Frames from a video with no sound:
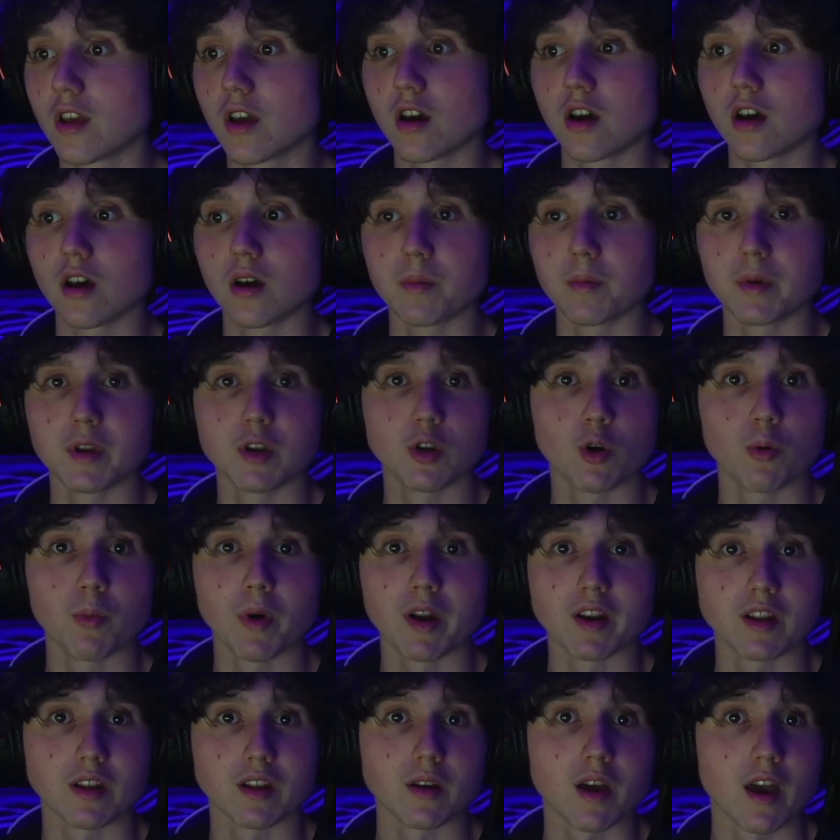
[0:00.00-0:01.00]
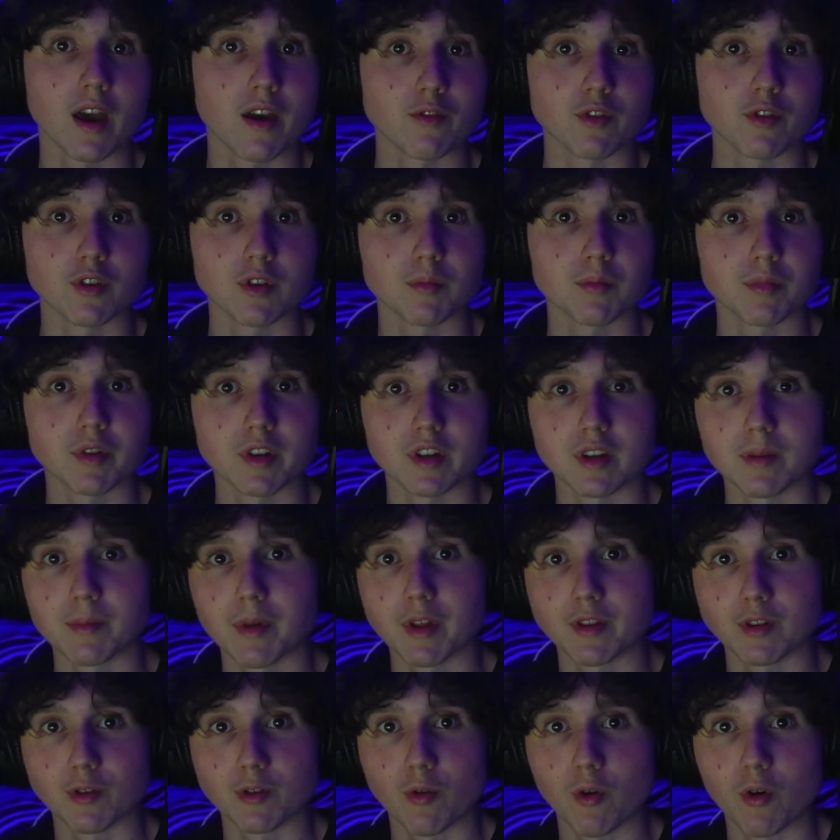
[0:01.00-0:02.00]
and nobody ever complained
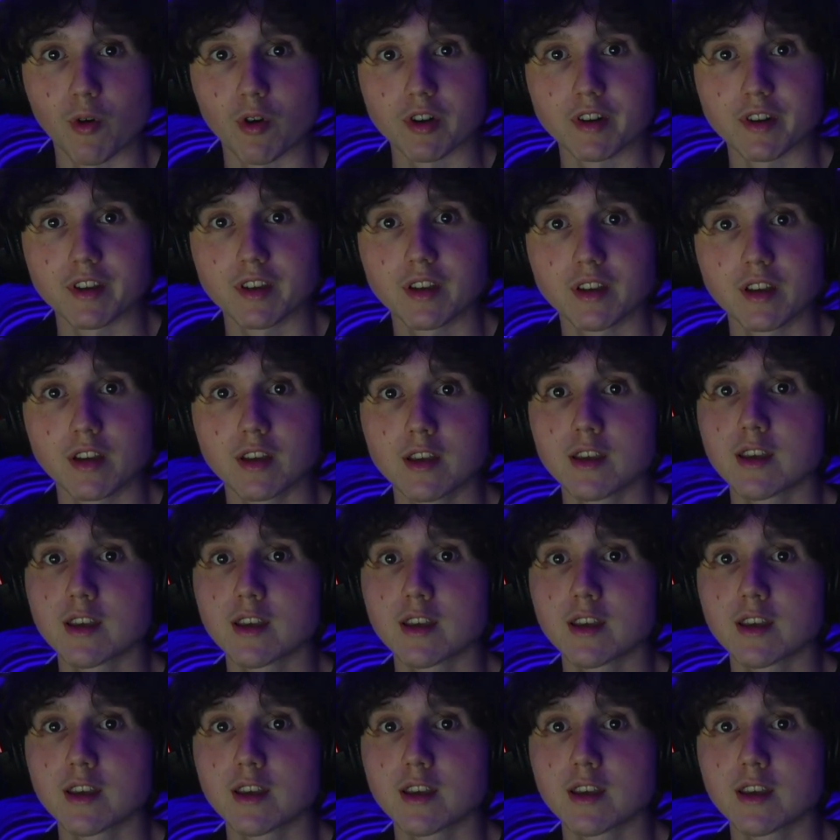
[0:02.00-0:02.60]
about the quality.